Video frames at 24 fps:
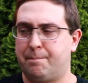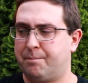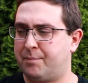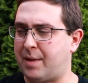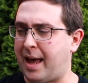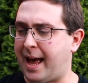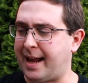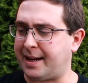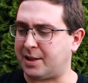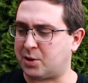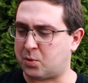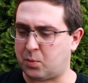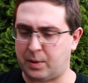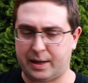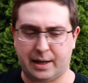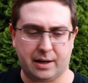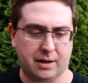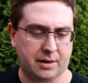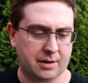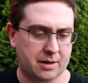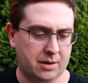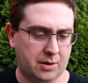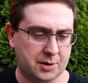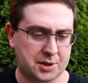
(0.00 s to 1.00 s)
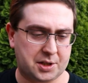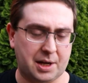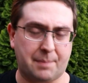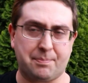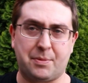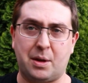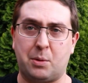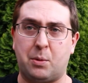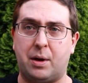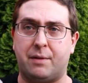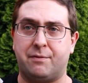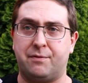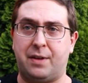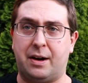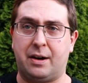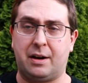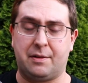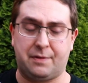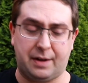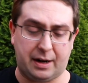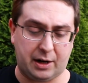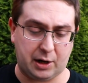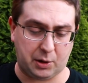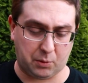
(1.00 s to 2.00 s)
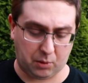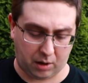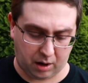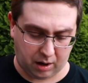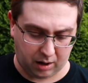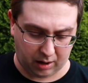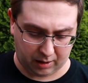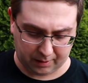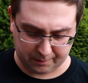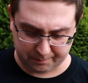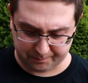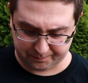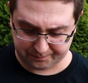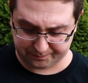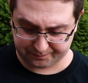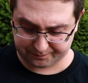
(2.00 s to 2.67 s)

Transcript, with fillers: that is weird. Or something went very, very wrong.